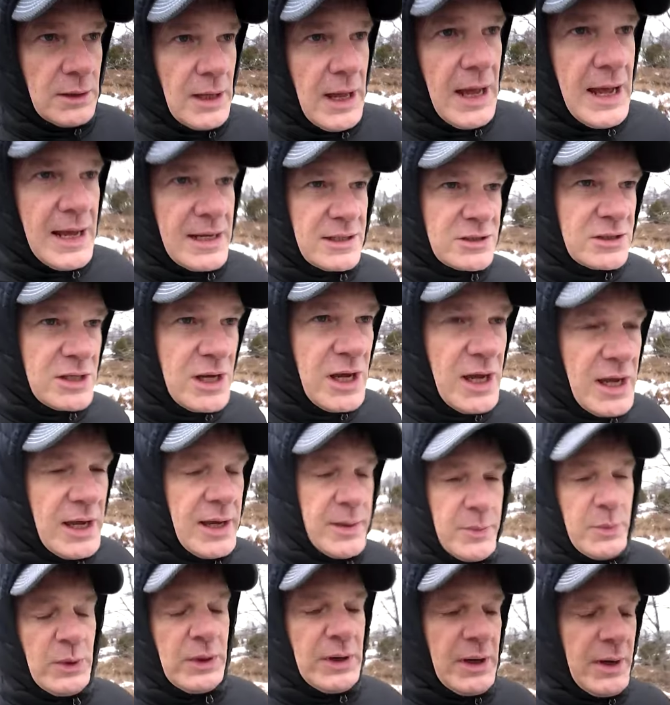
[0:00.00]
Last
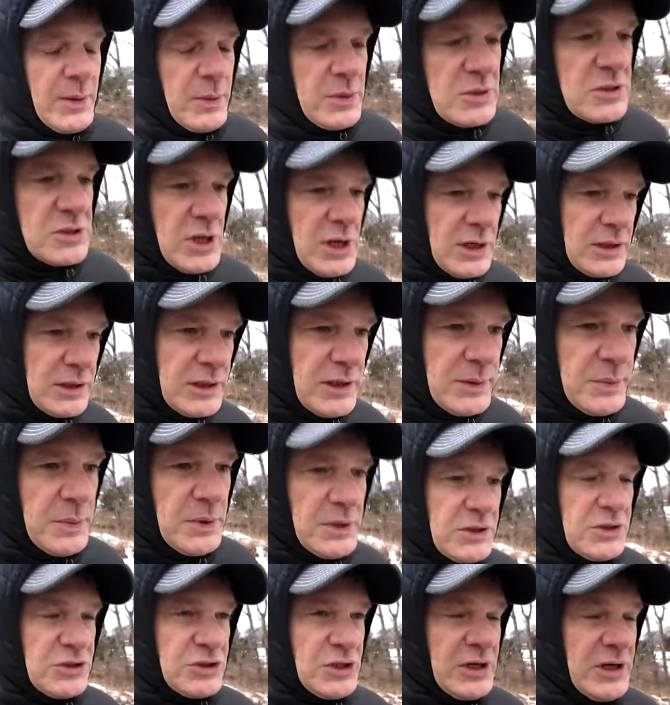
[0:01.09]
time when I was talking
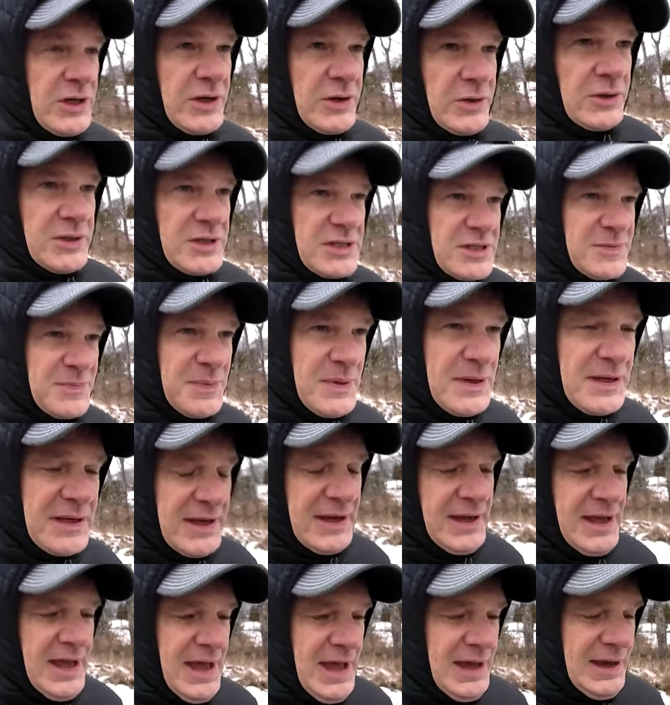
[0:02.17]
about generally
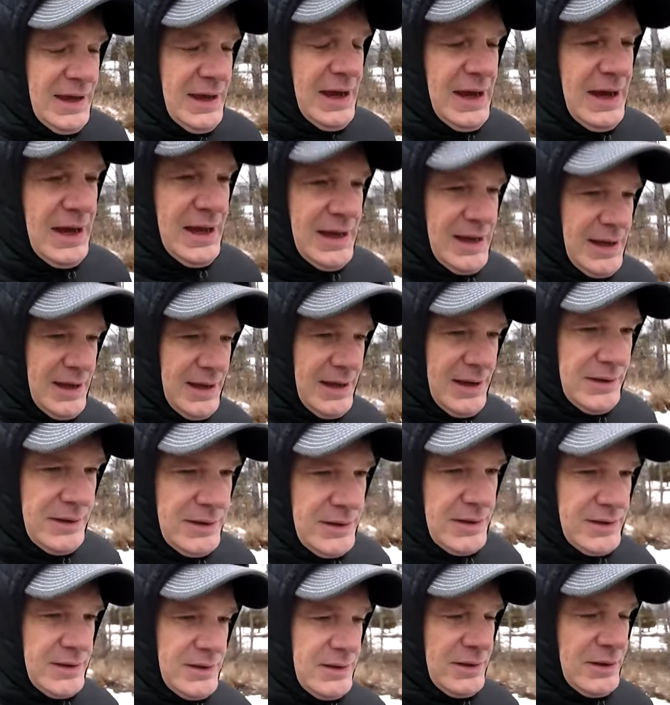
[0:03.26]
speaking, I'm
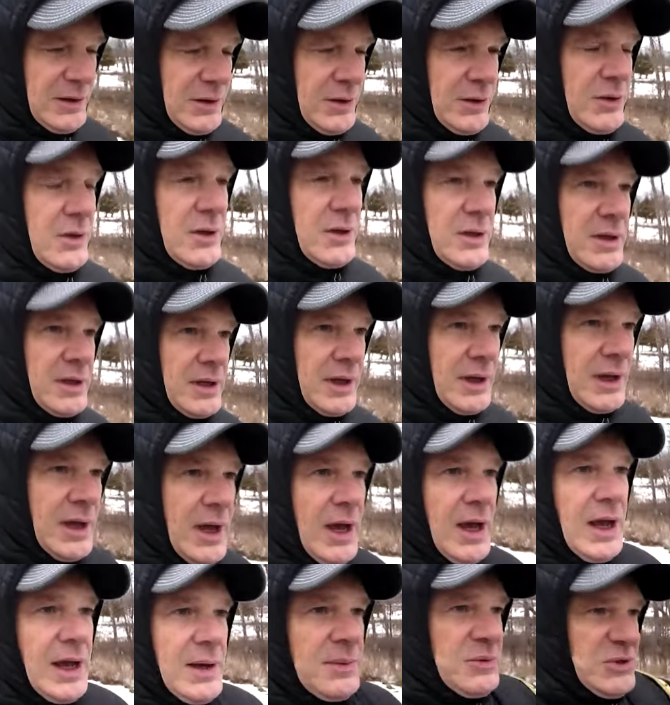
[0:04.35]

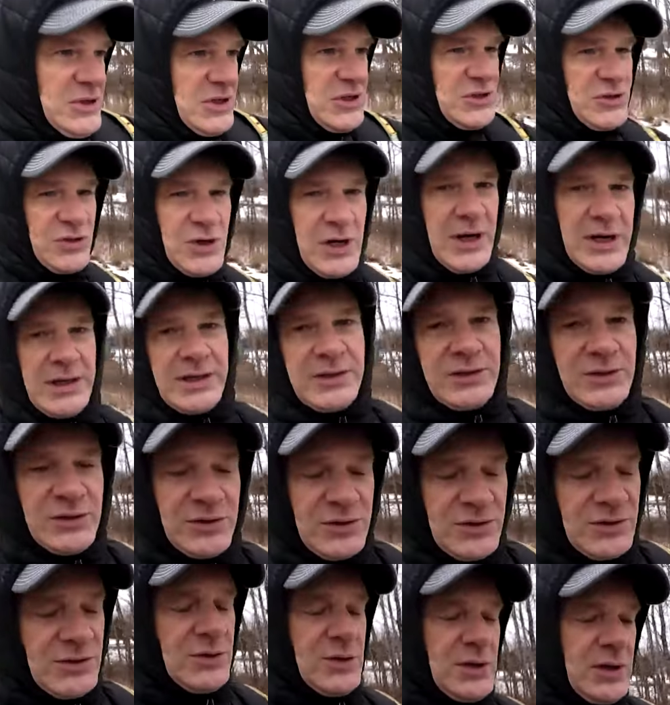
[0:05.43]
just trying
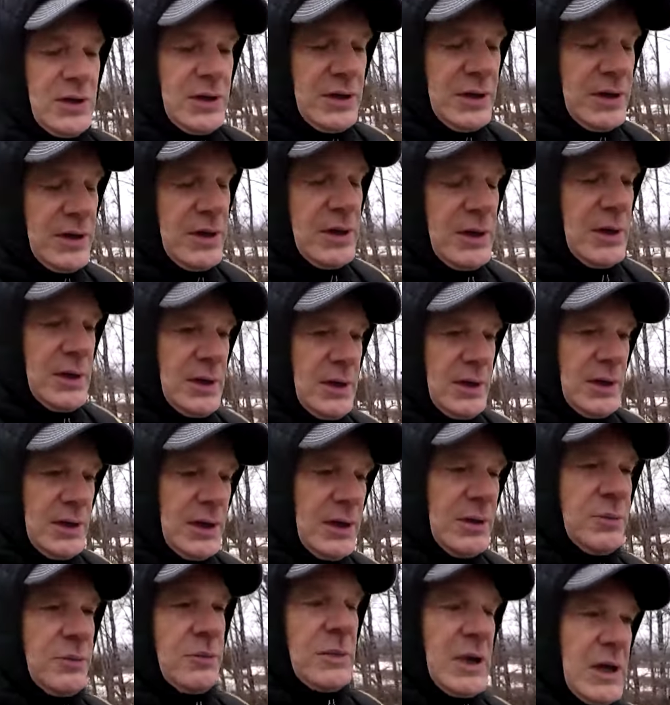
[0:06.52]
to,
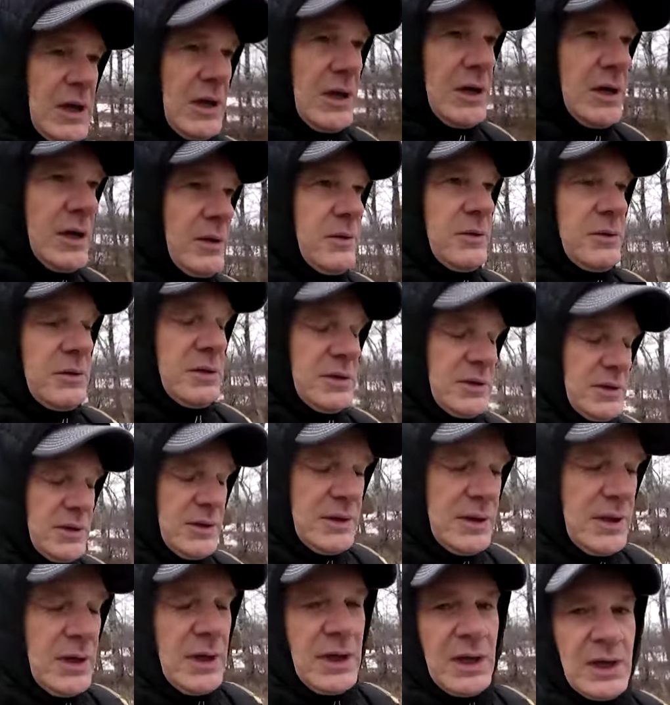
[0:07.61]

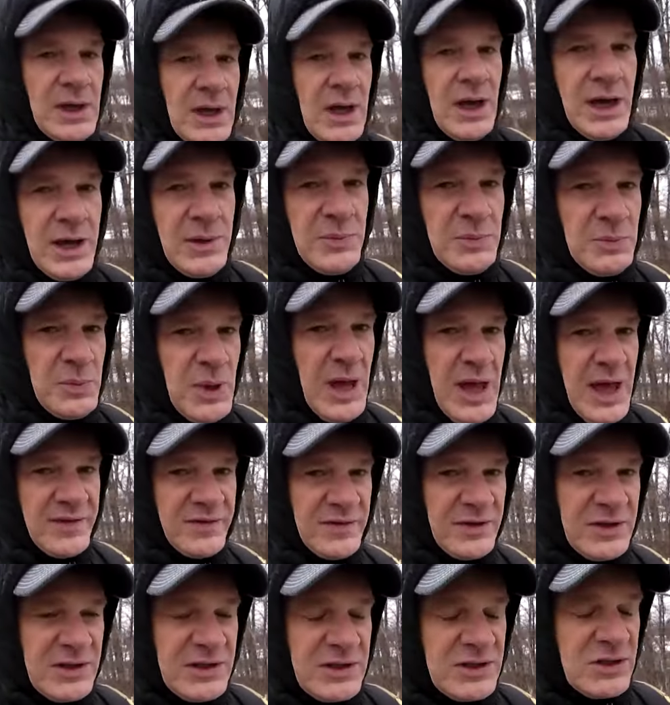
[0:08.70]
I'm
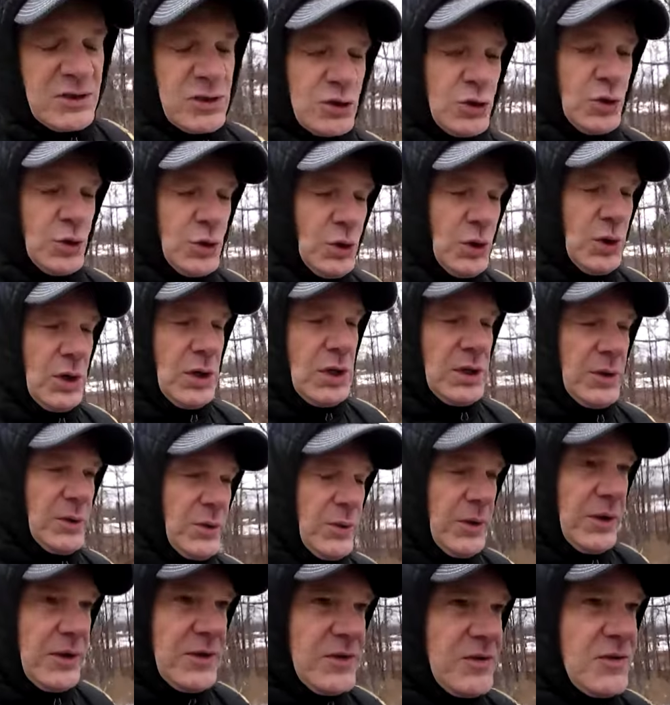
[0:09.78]
having a duel
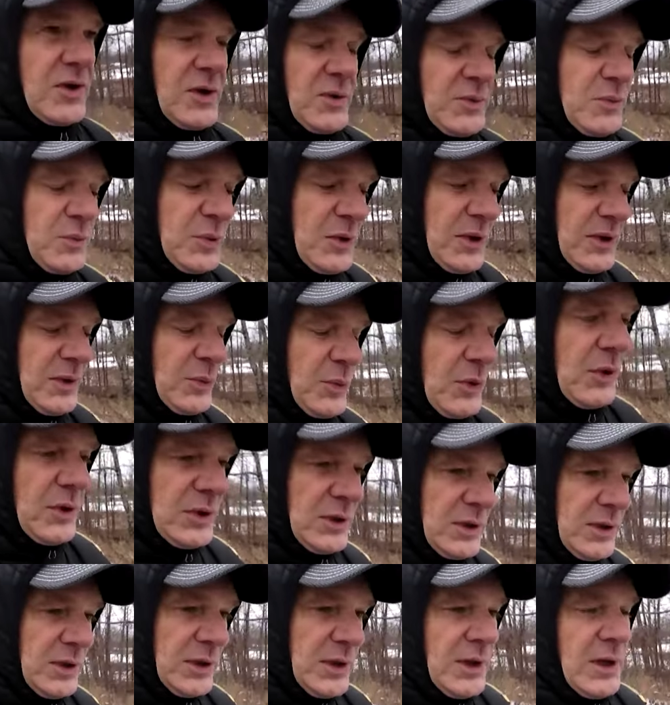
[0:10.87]
with some
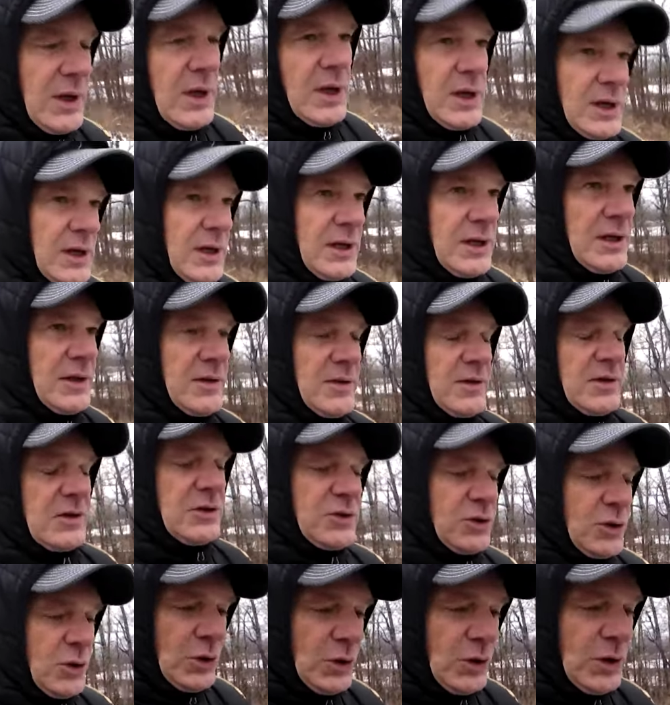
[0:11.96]
people, and in the
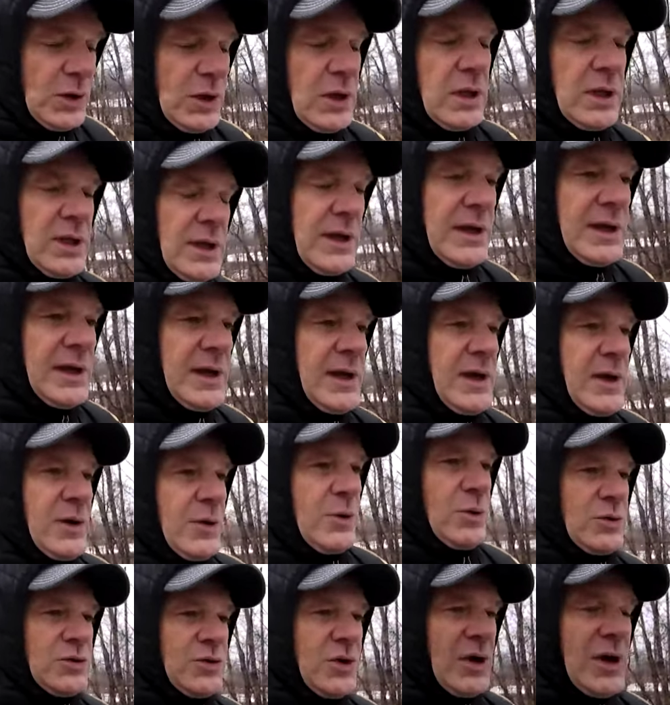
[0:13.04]
duel,
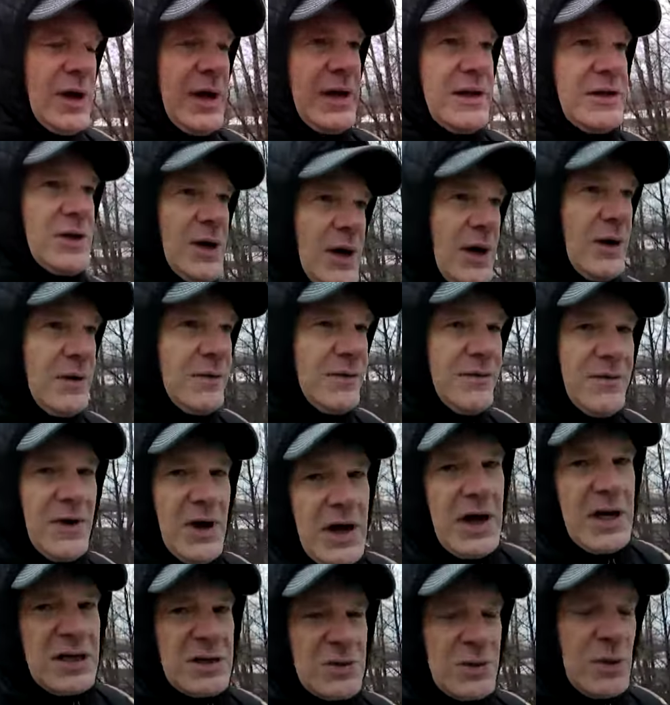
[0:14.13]
we're trying to
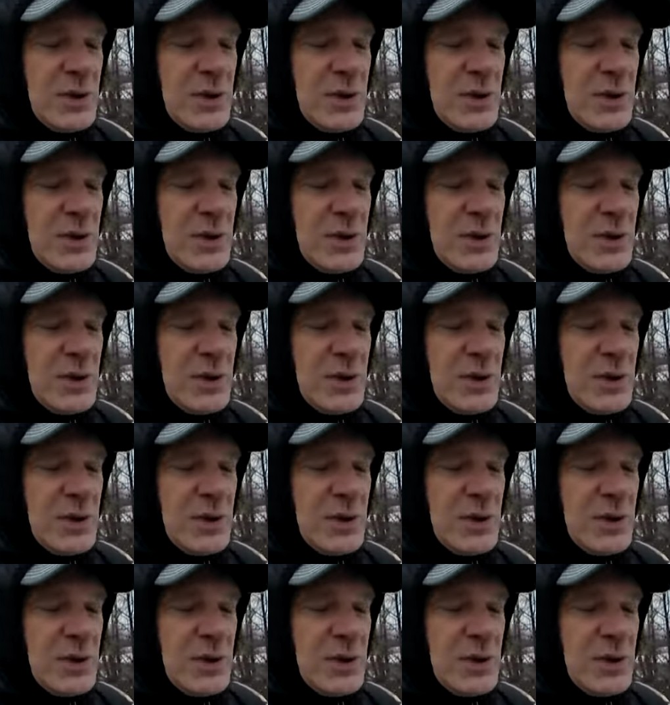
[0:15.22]
outfox